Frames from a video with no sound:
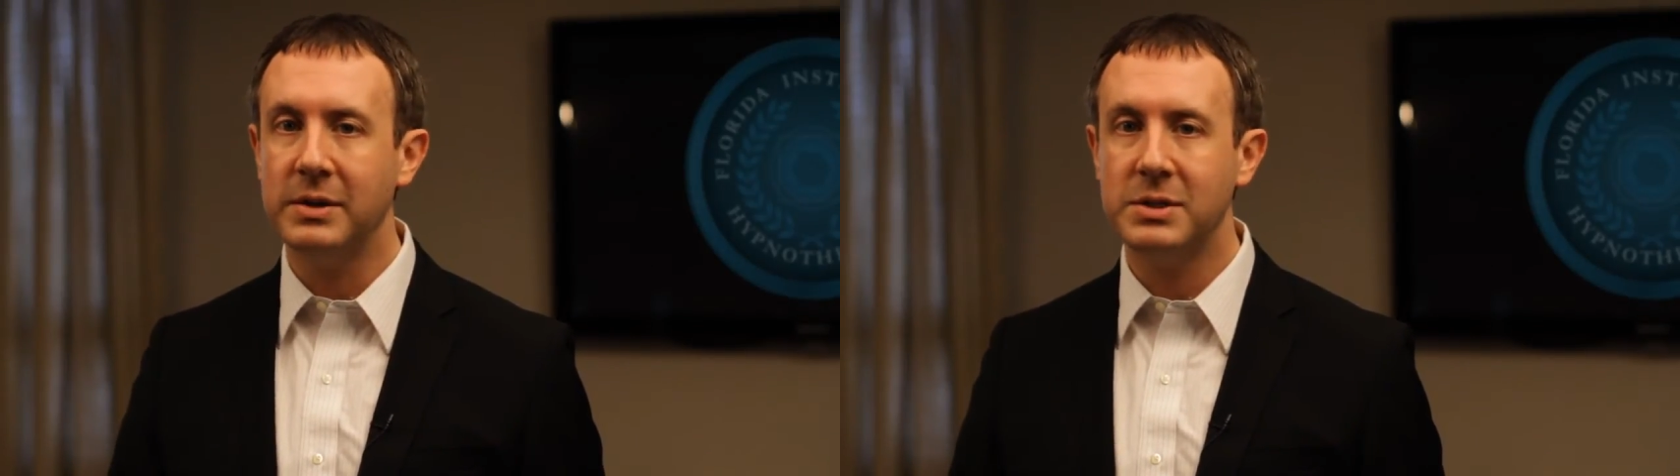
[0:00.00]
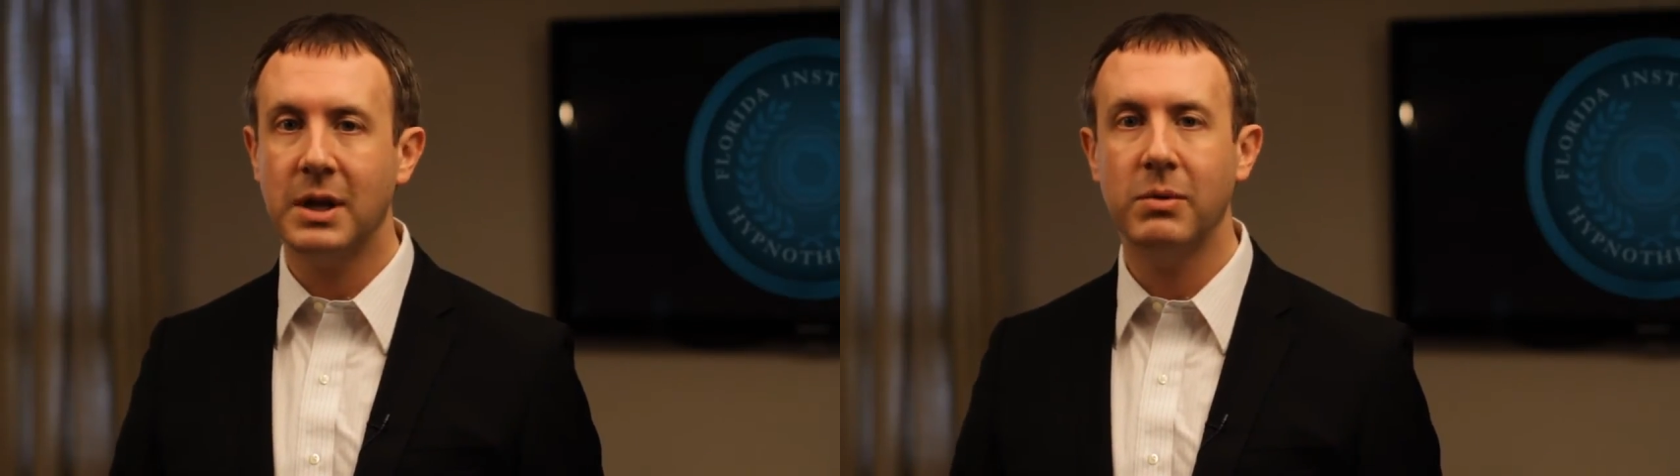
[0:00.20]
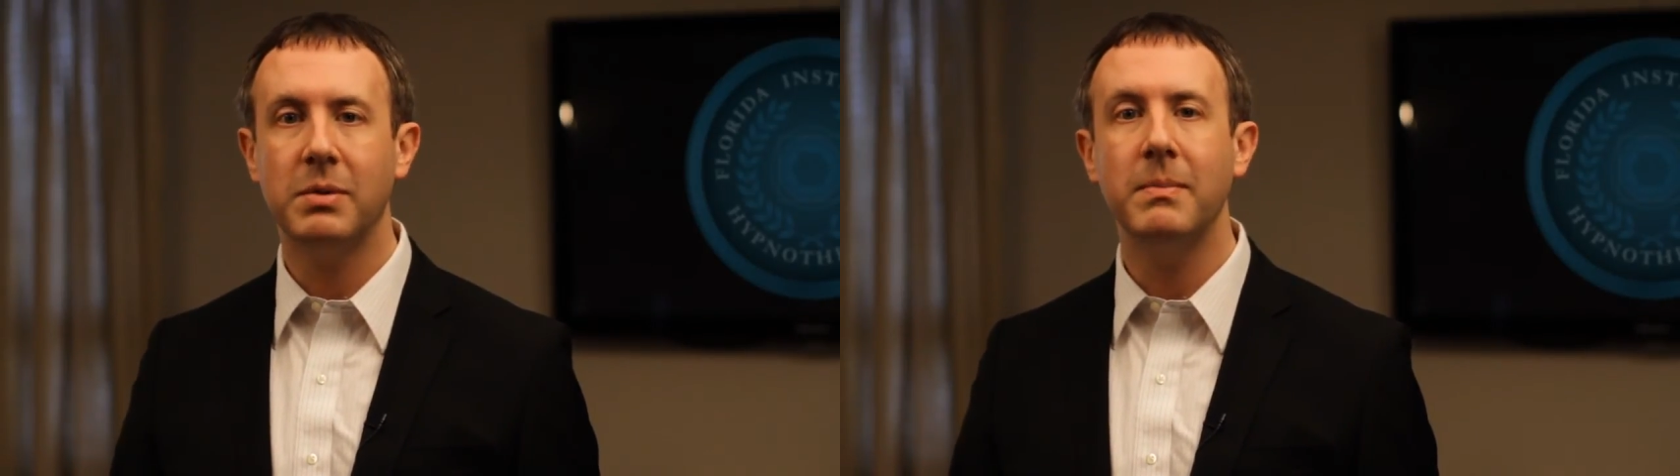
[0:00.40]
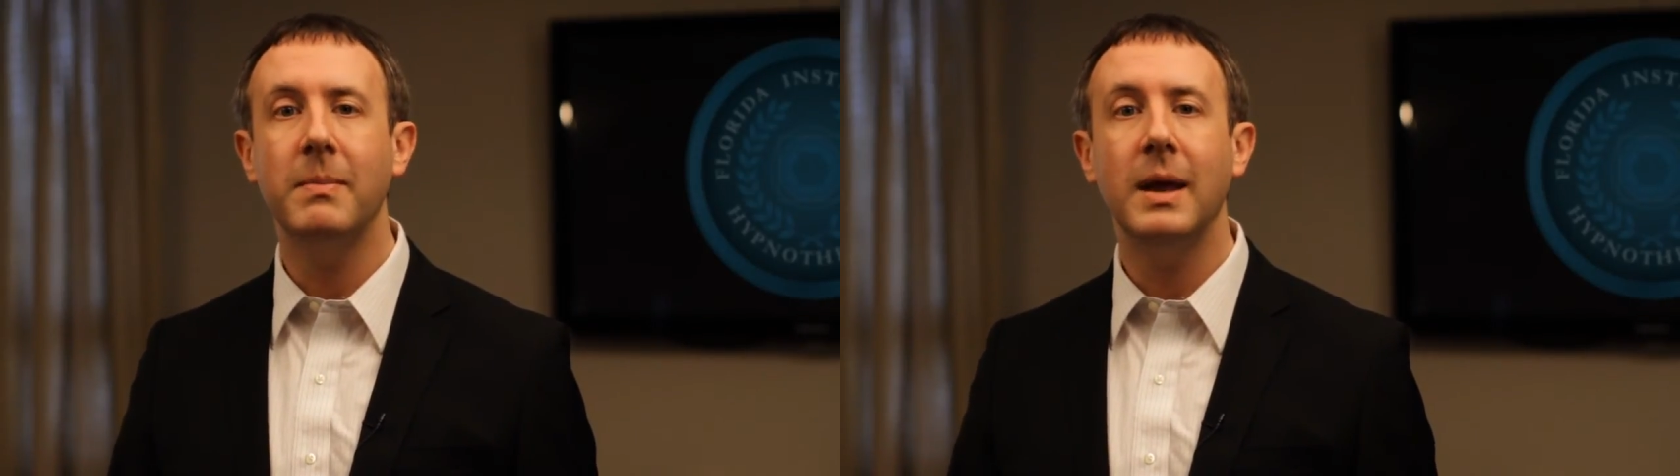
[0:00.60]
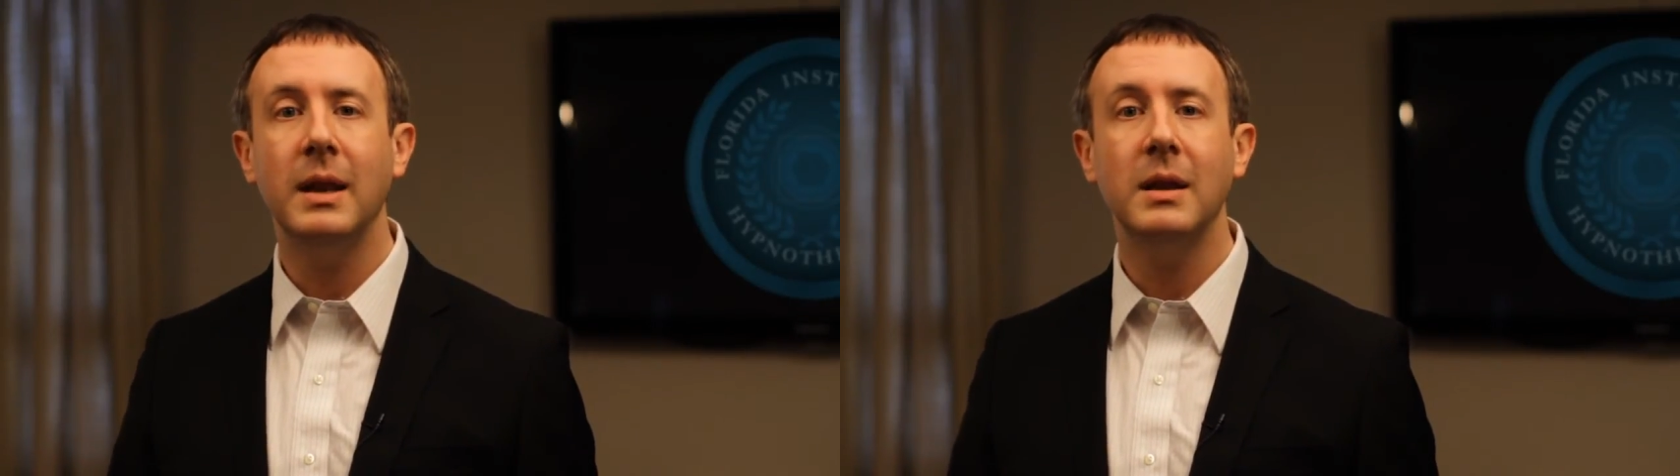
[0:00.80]
studied with
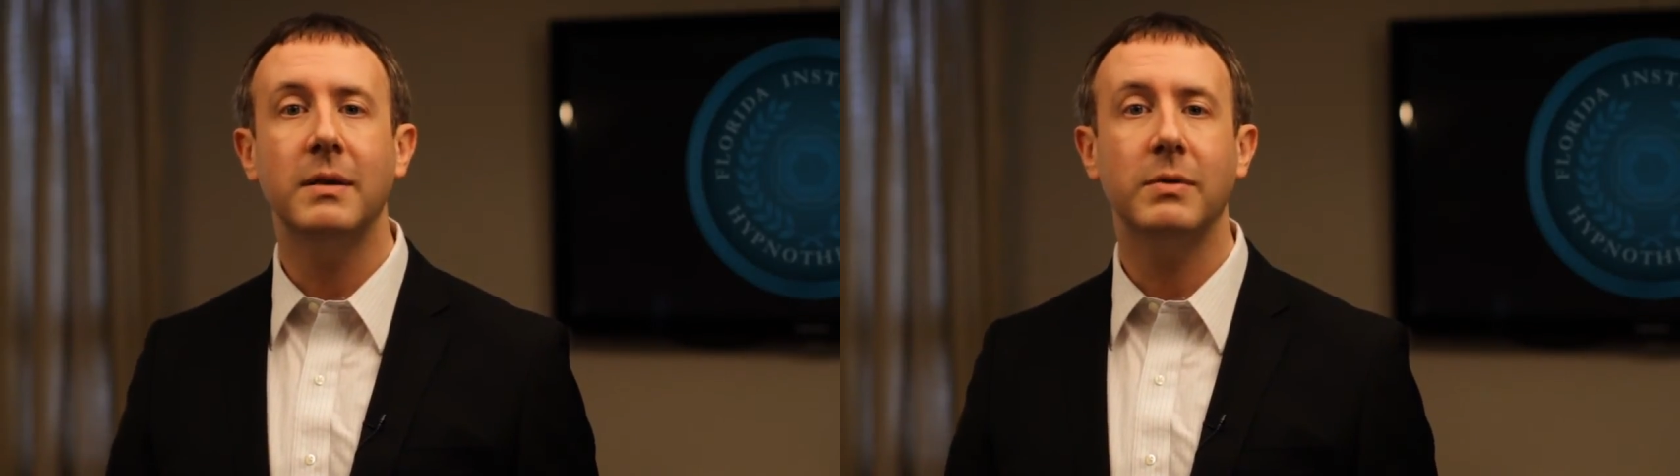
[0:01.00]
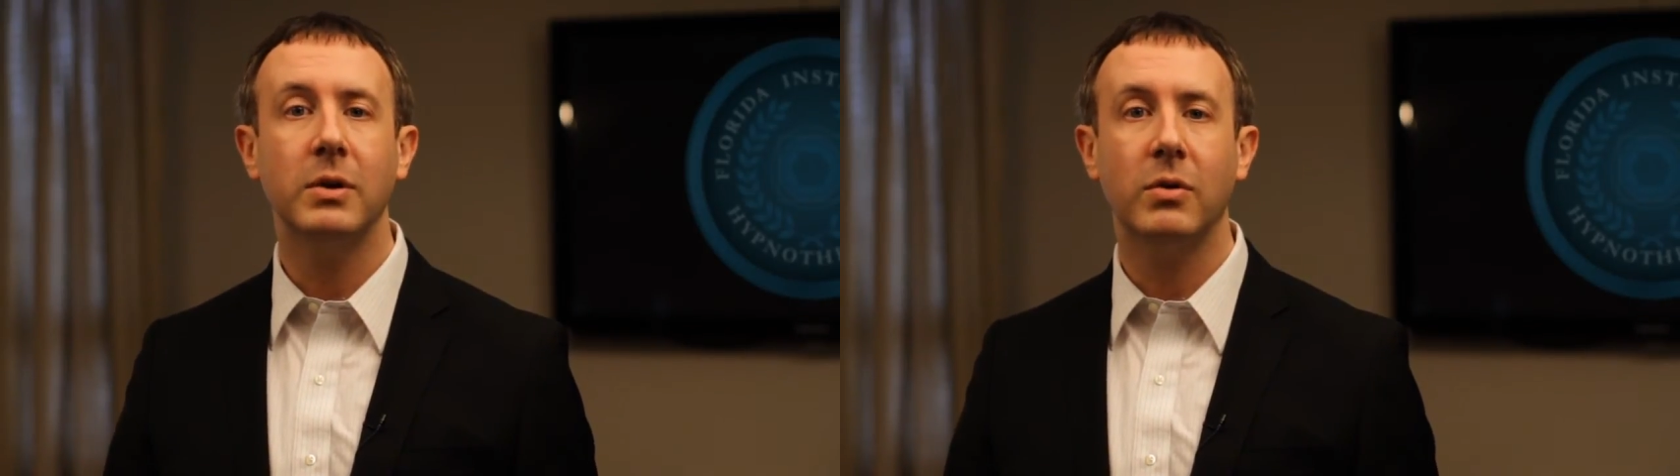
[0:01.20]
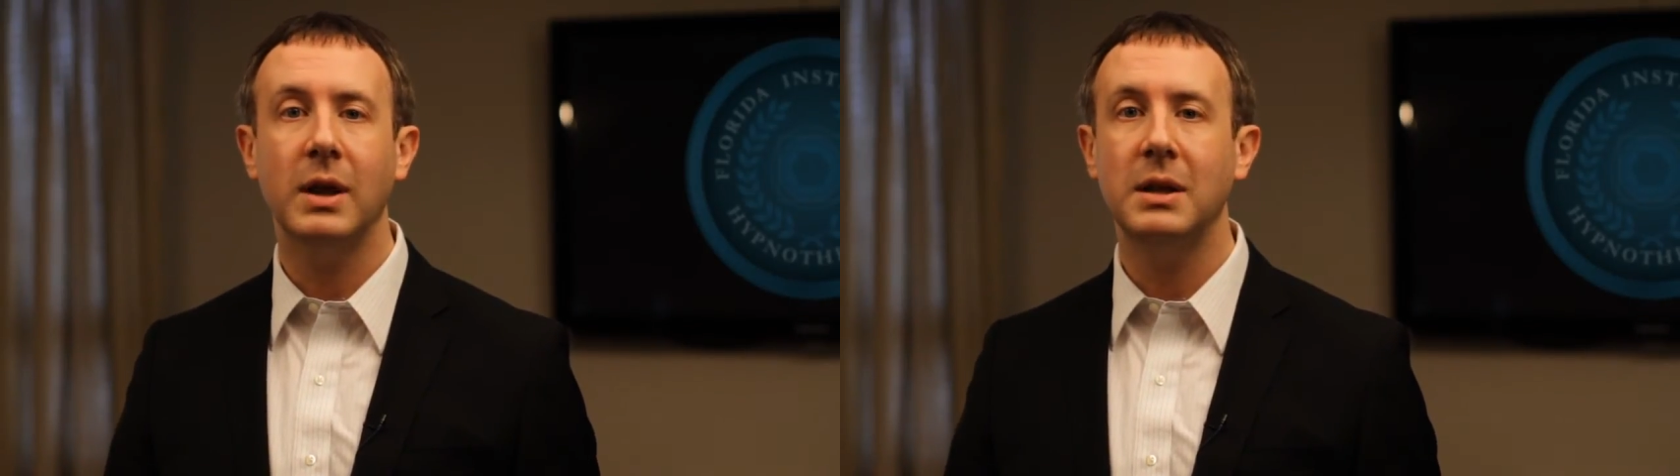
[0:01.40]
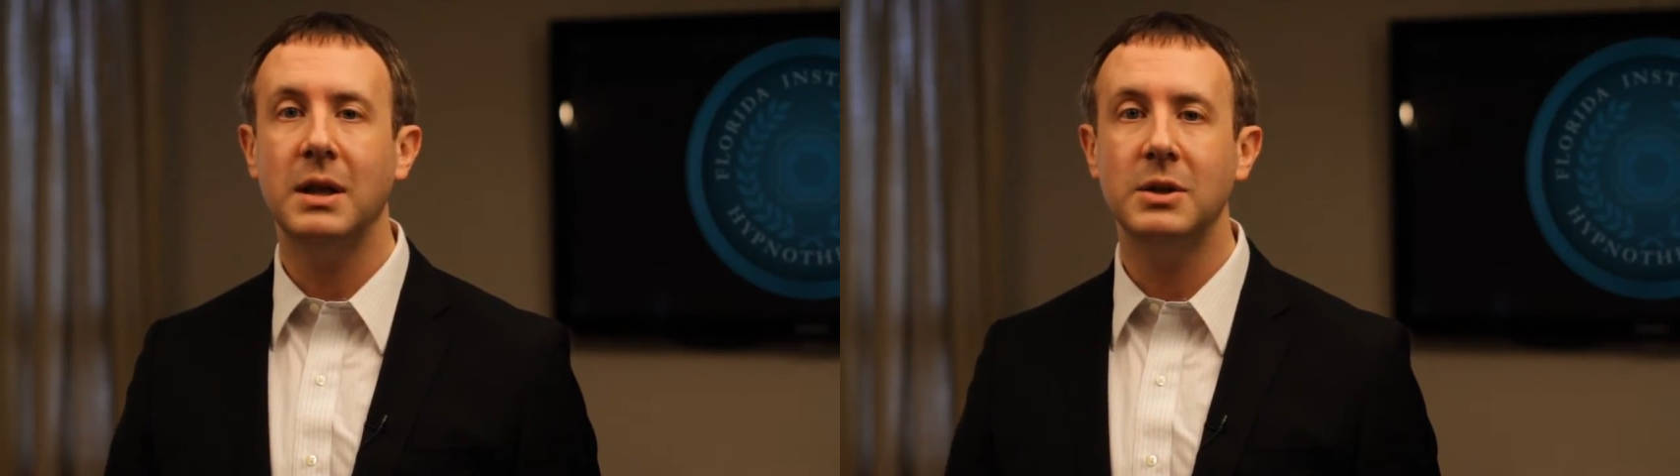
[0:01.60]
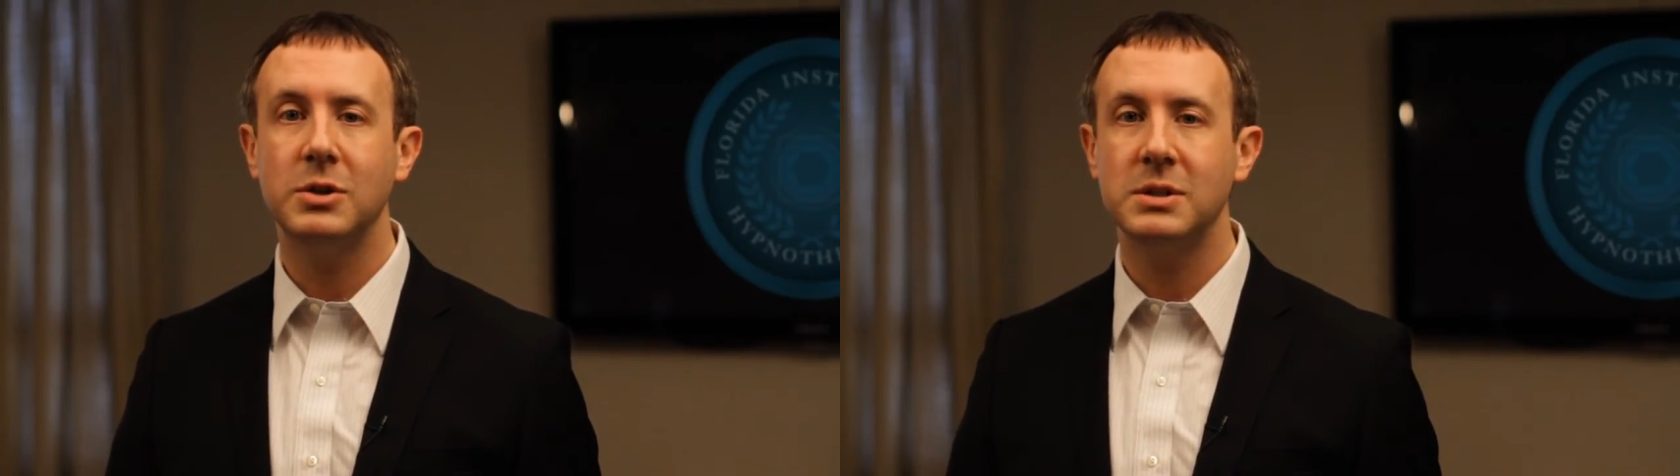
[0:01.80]
many different great
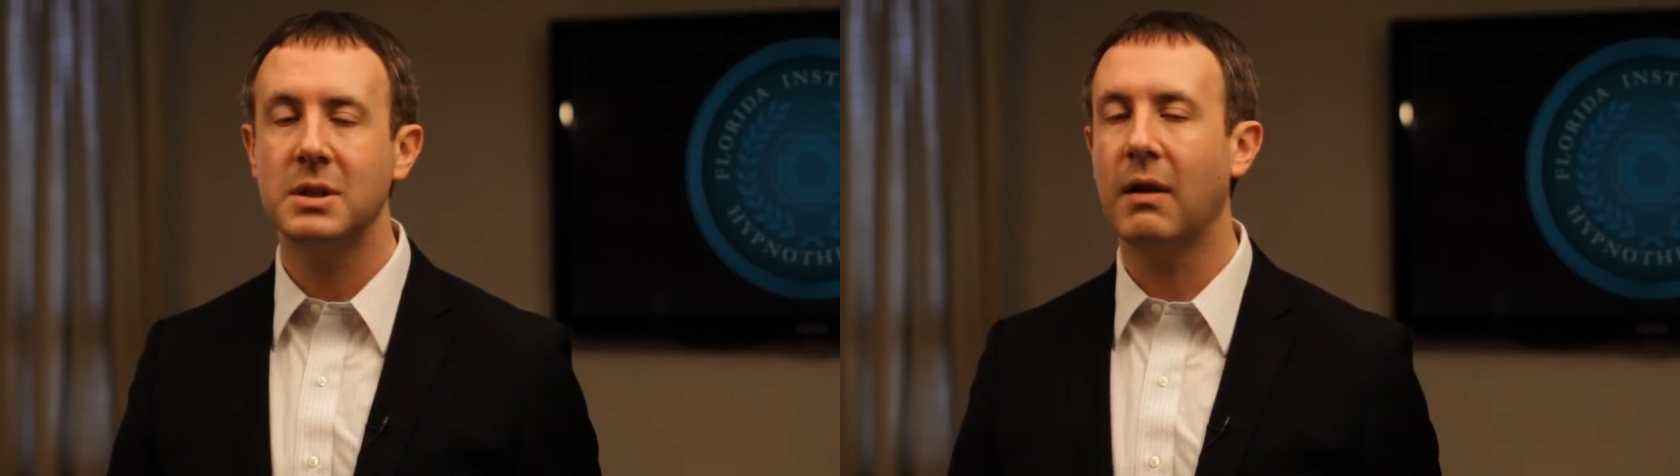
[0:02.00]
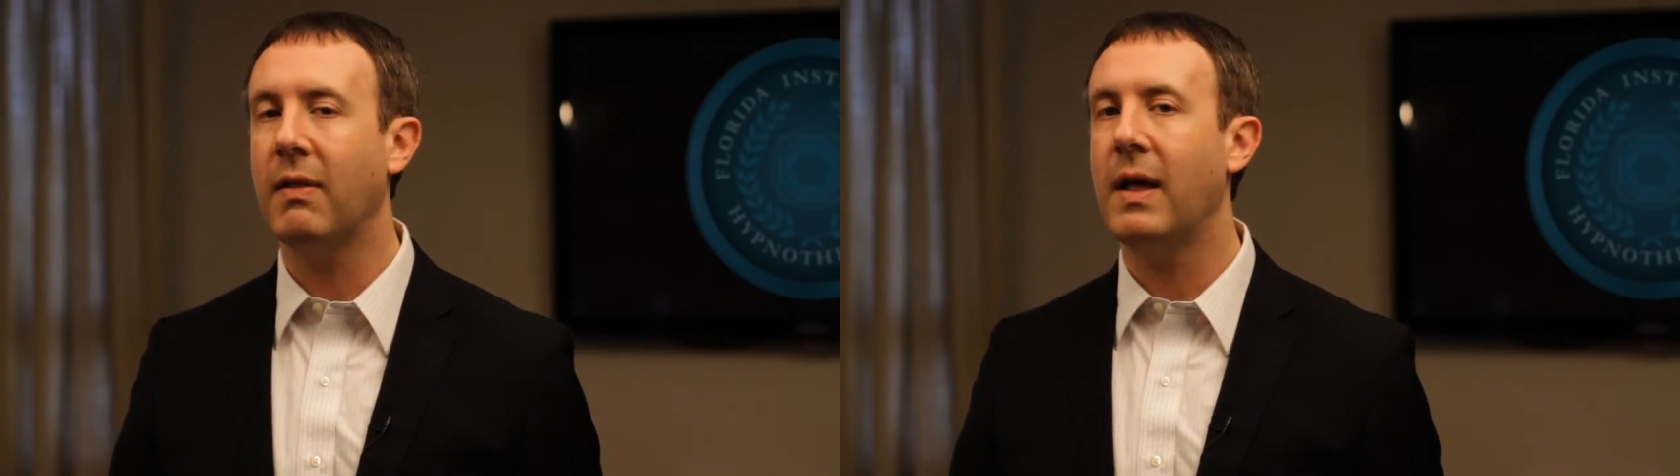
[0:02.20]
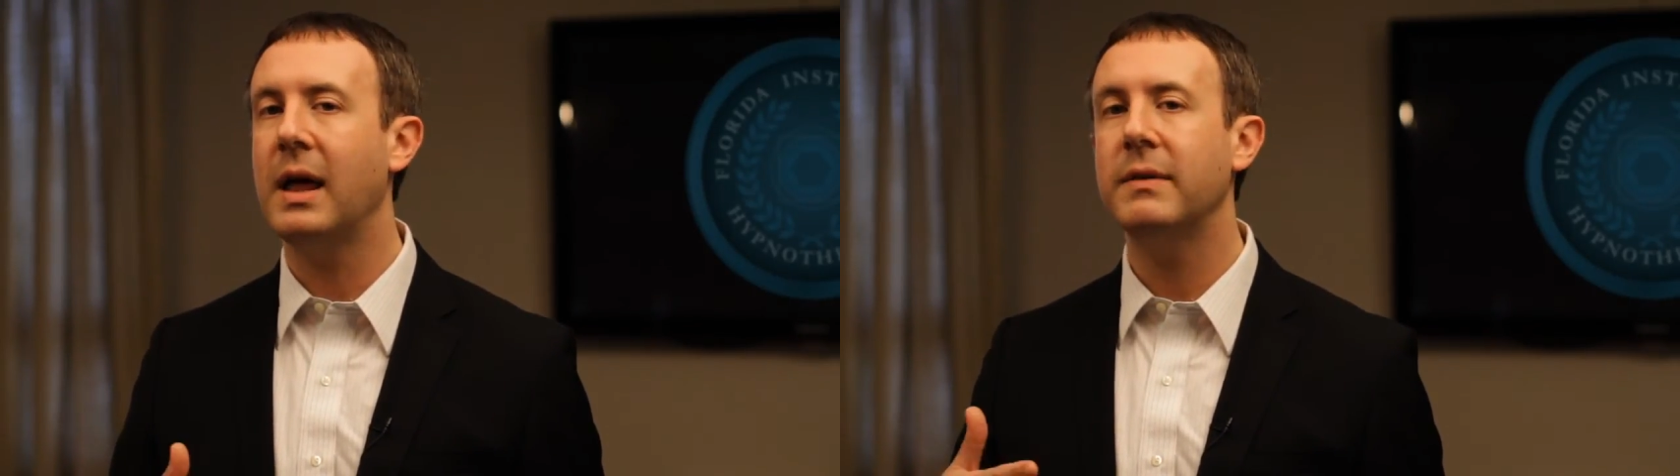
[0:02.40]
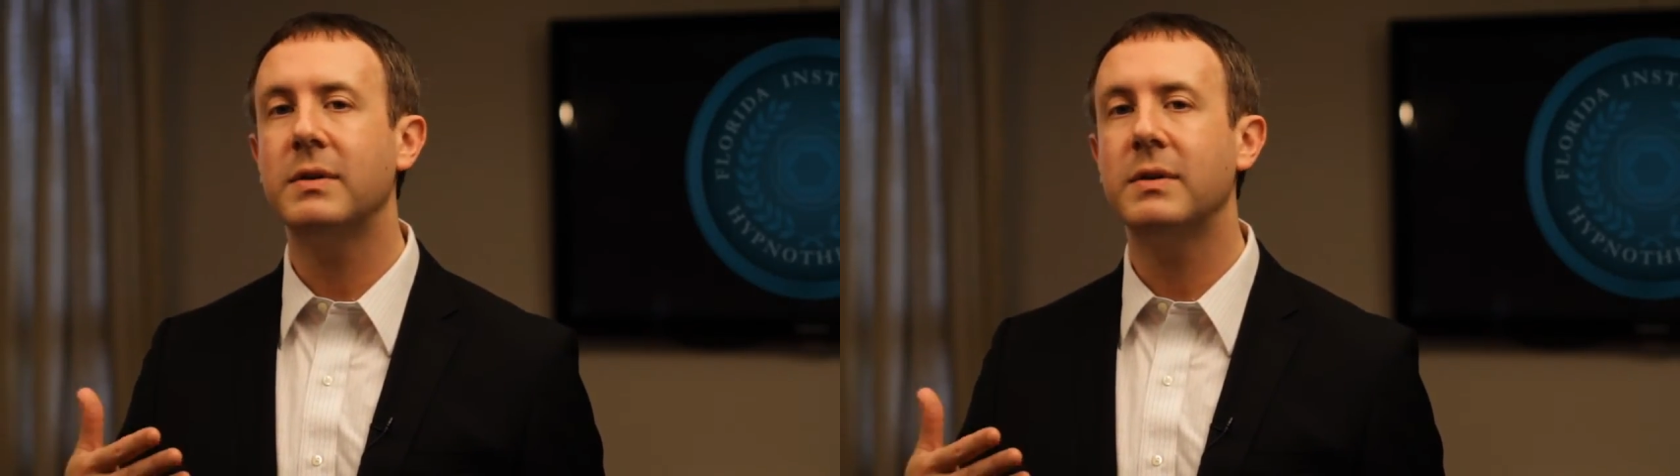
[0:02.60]
teachers, did a lot of